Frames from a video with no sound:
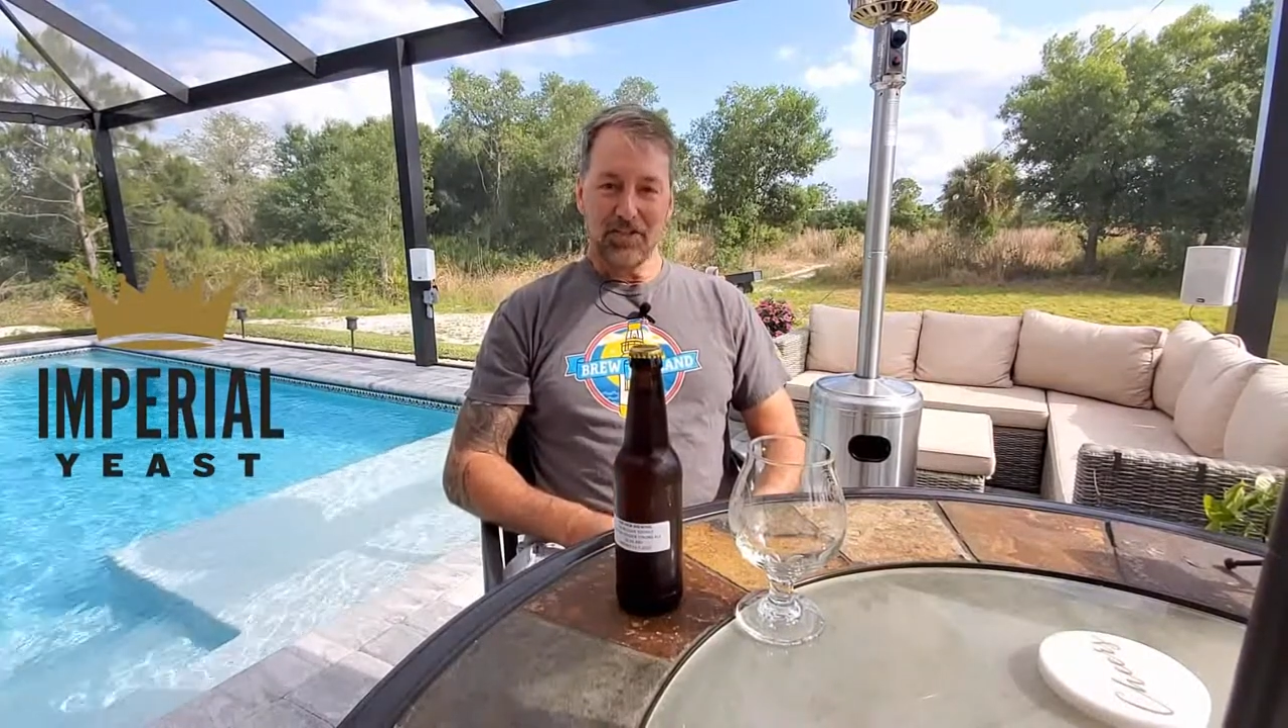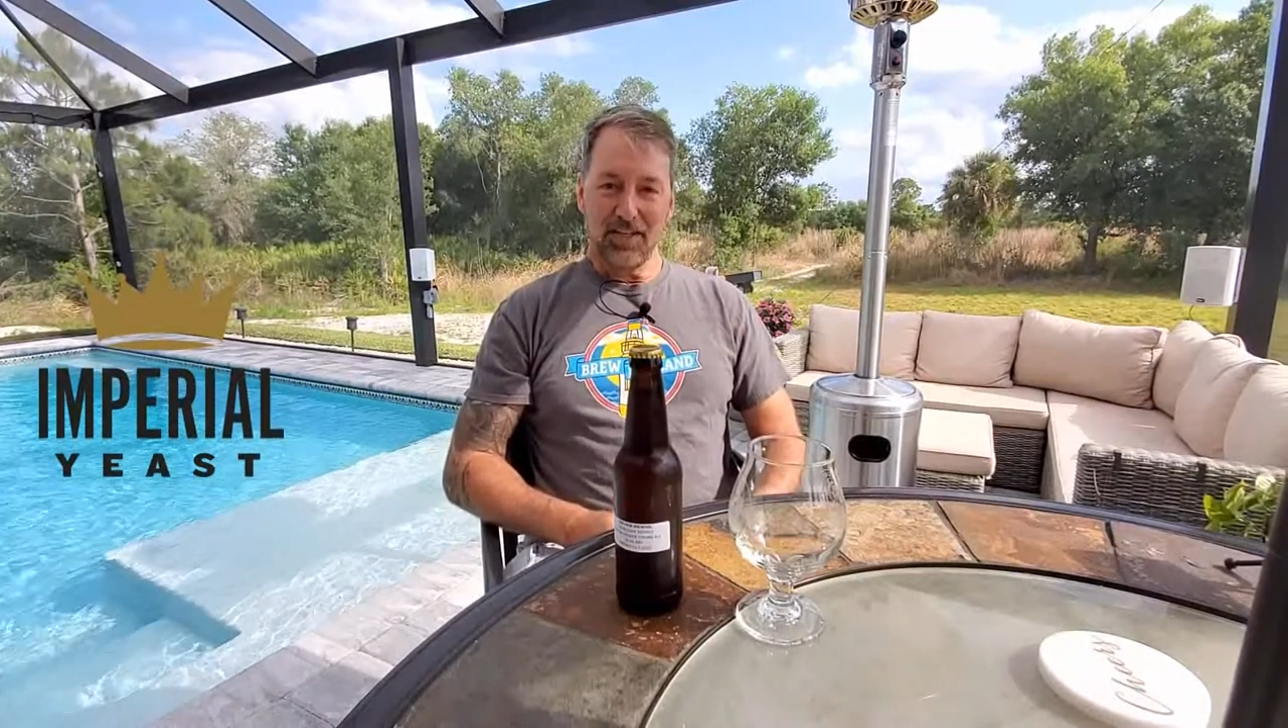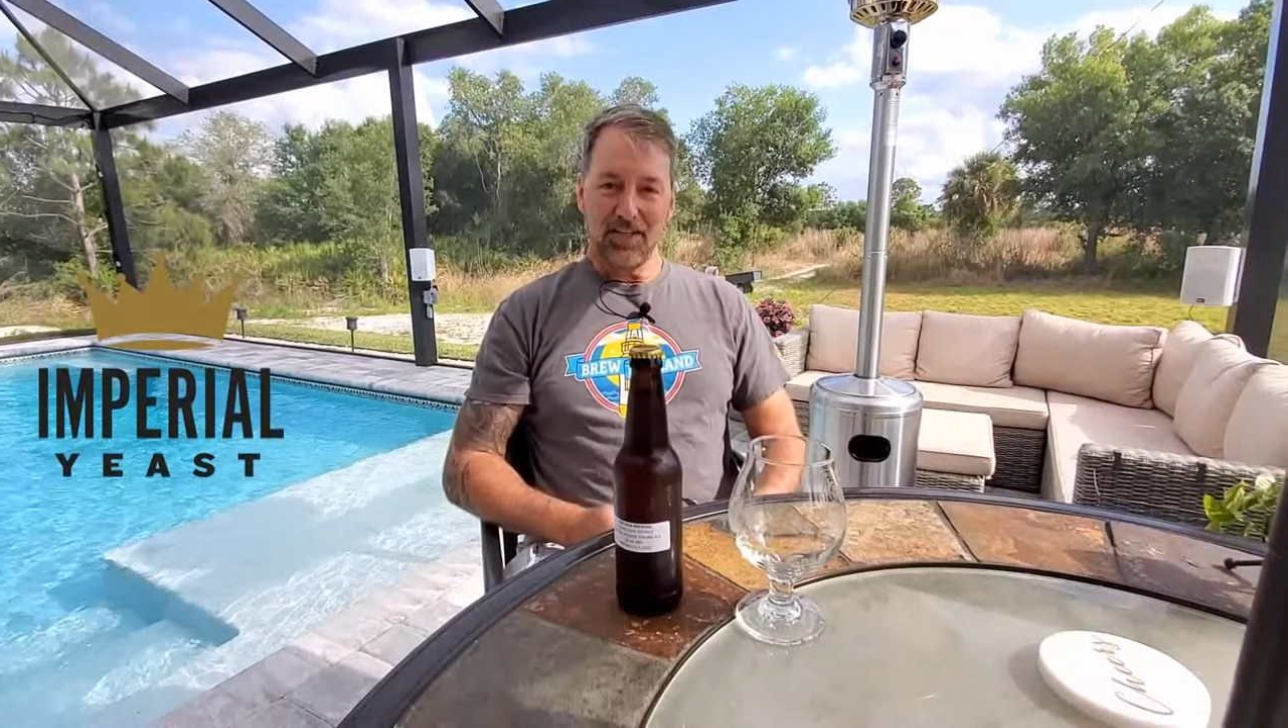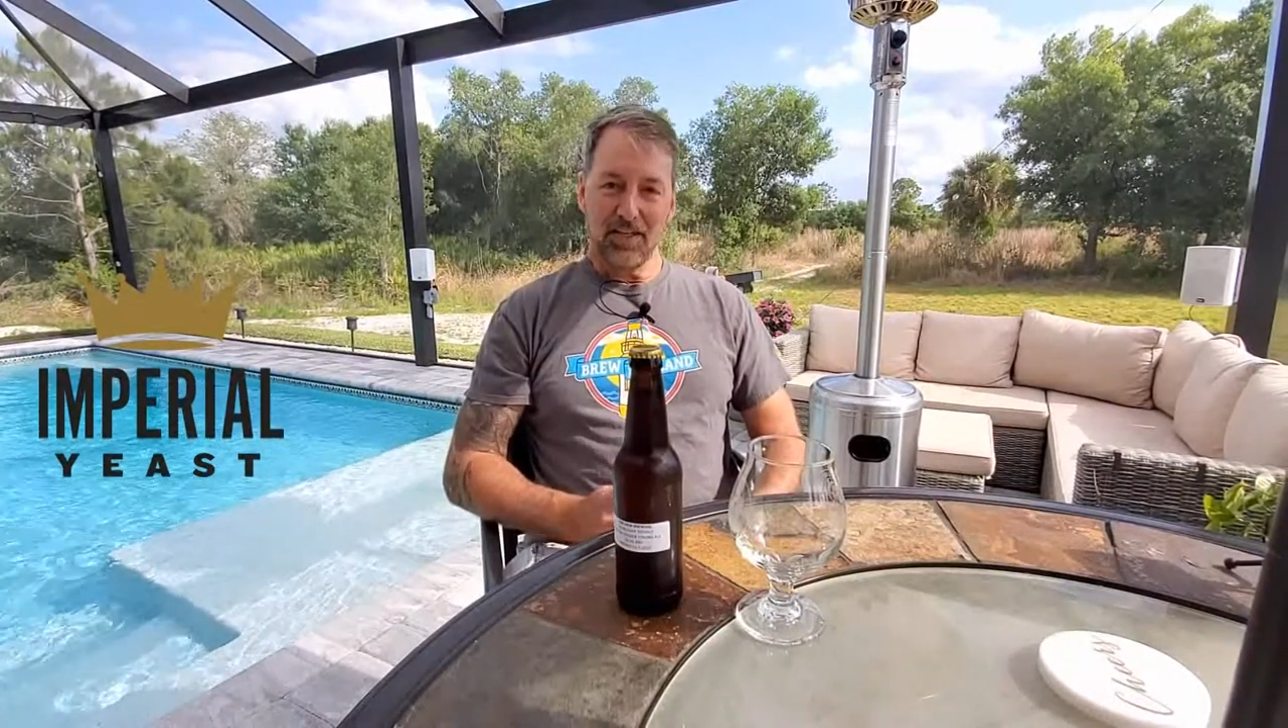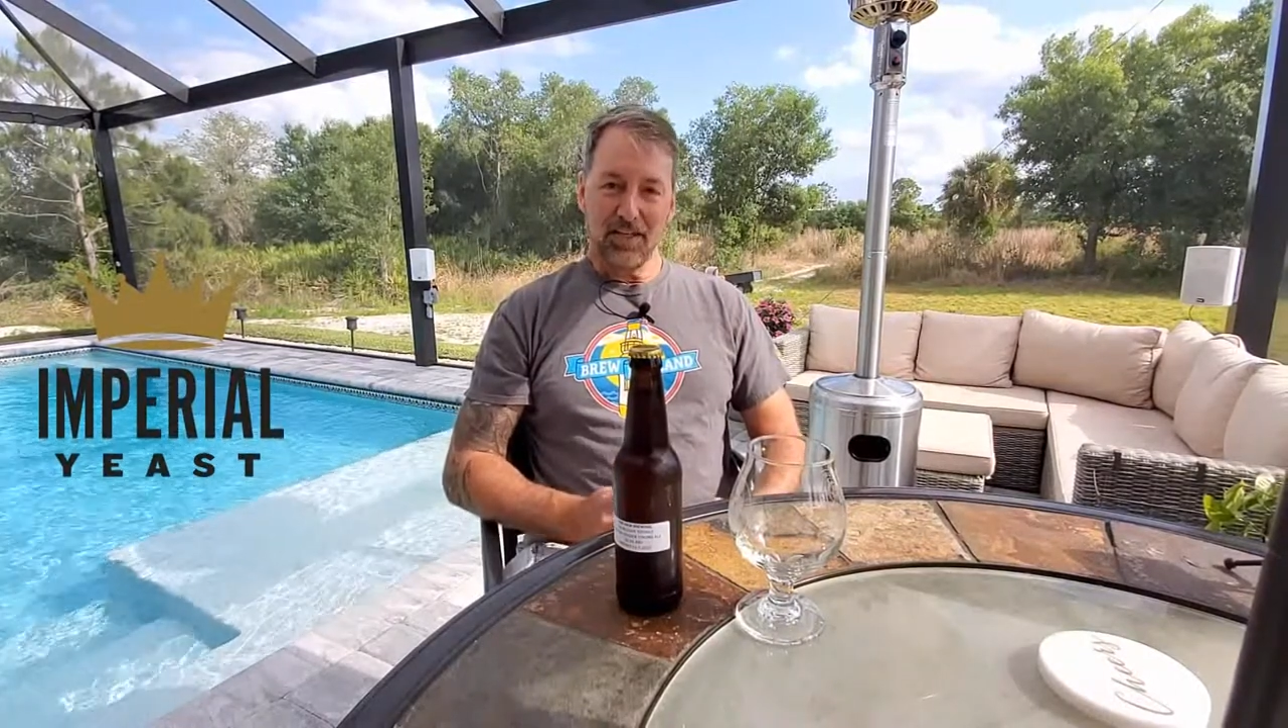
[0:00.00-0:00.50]

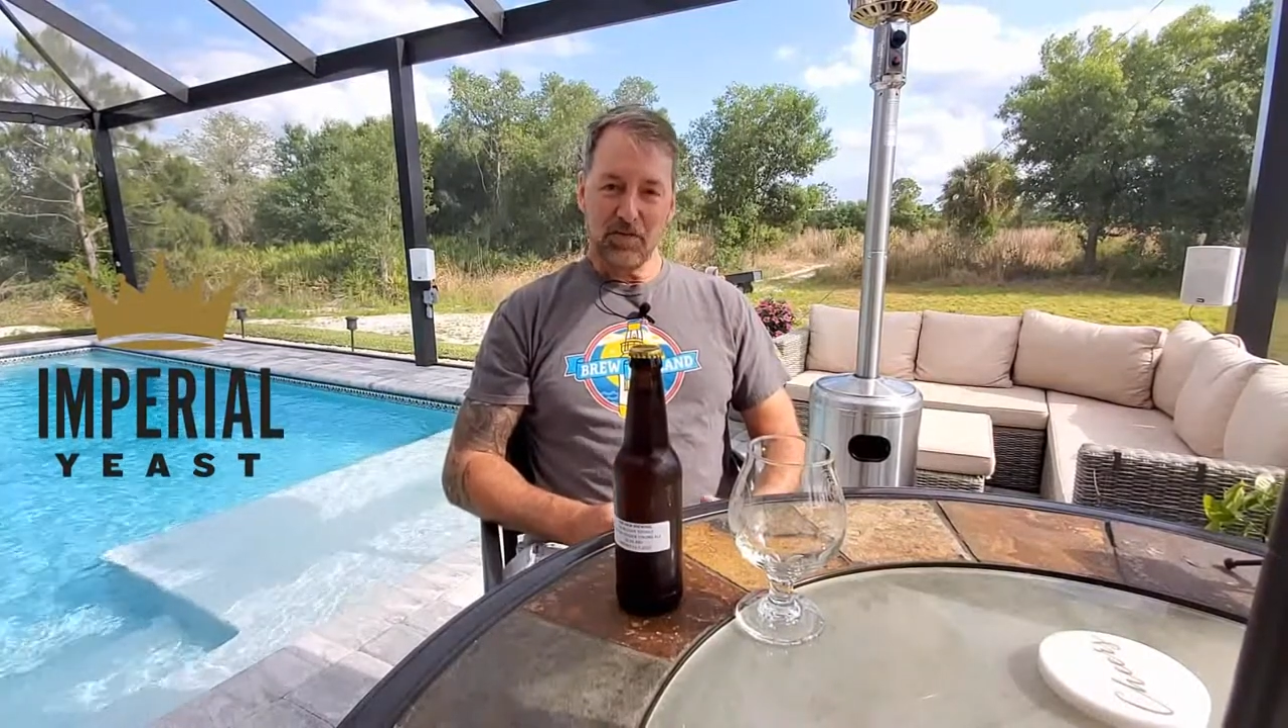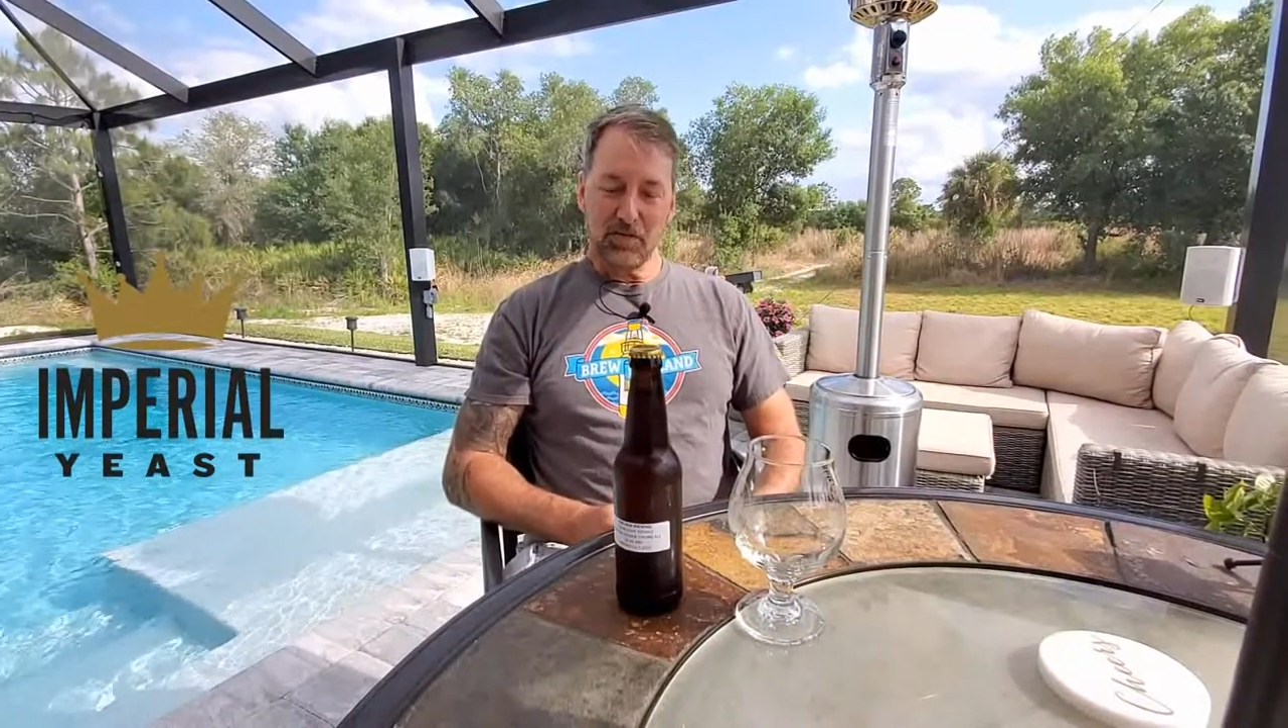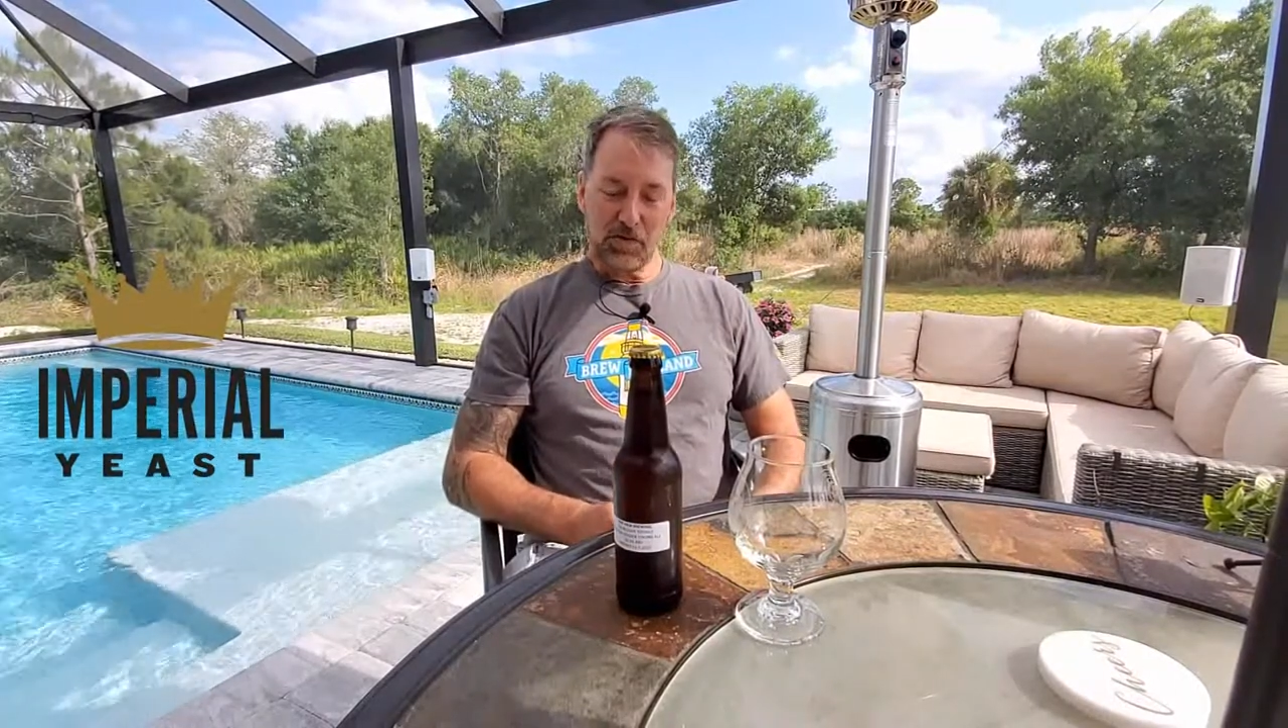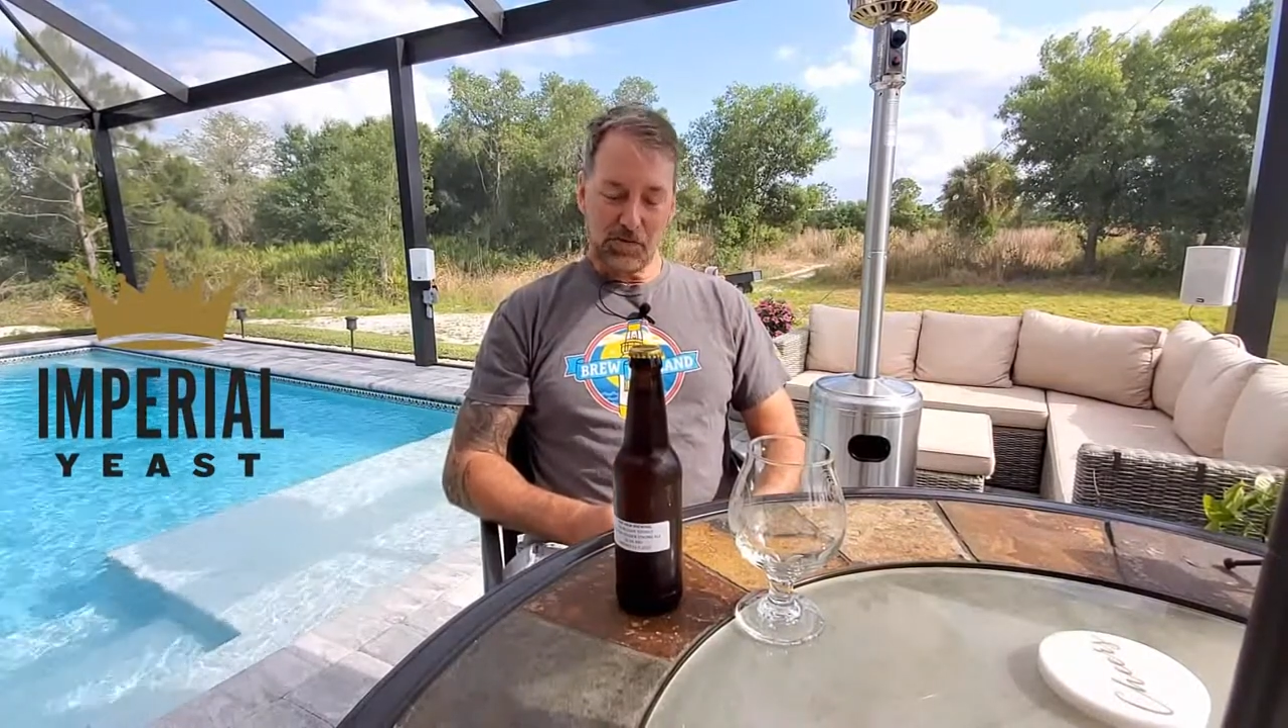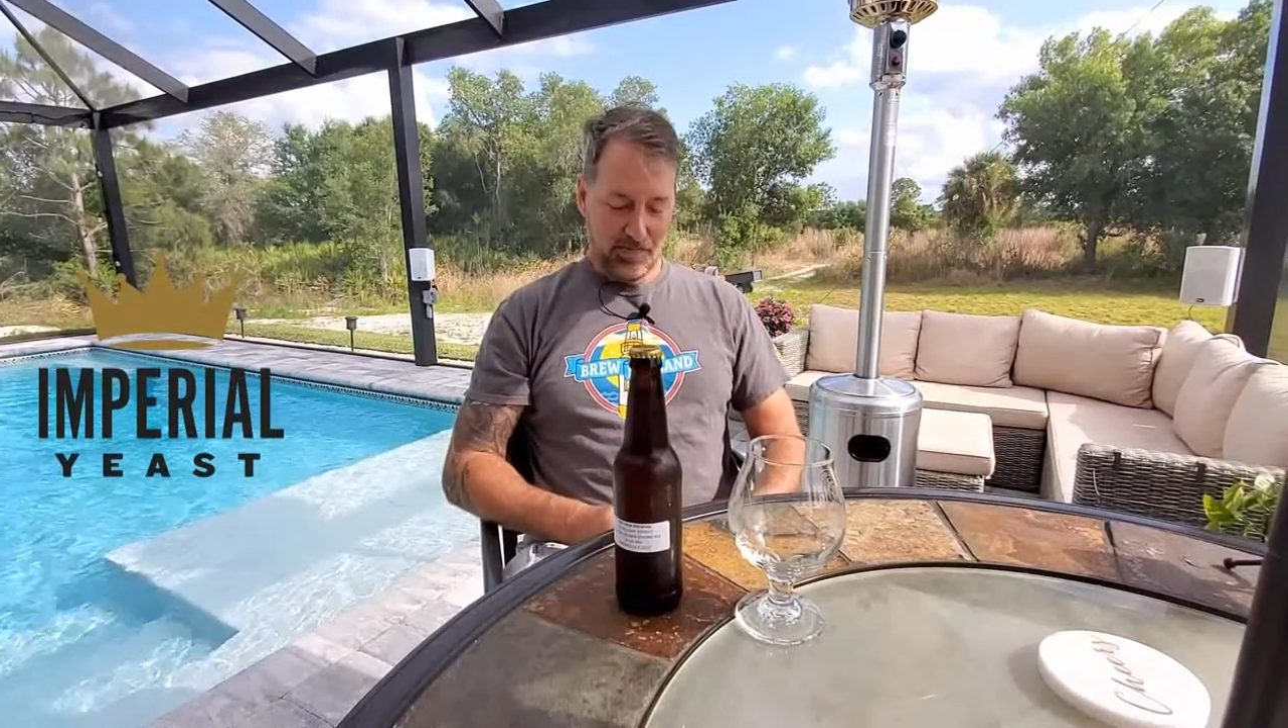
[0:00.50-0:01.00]
out of that
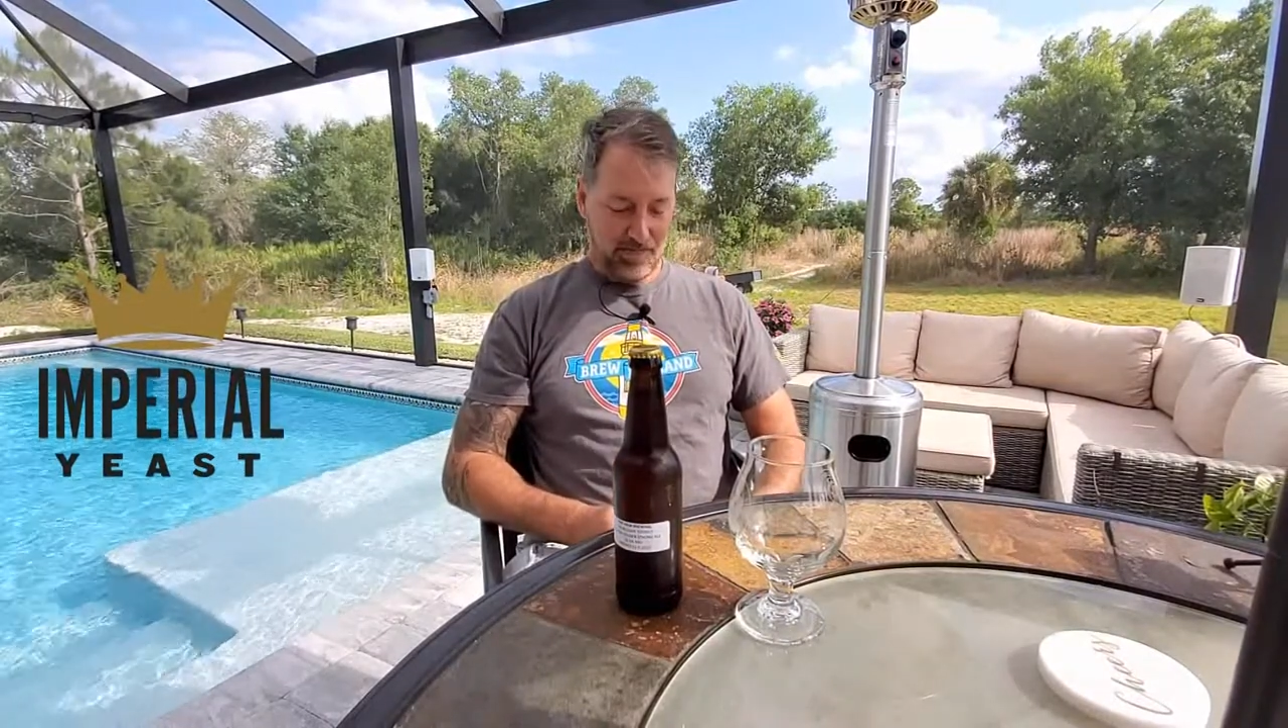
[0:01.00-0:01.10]
intro.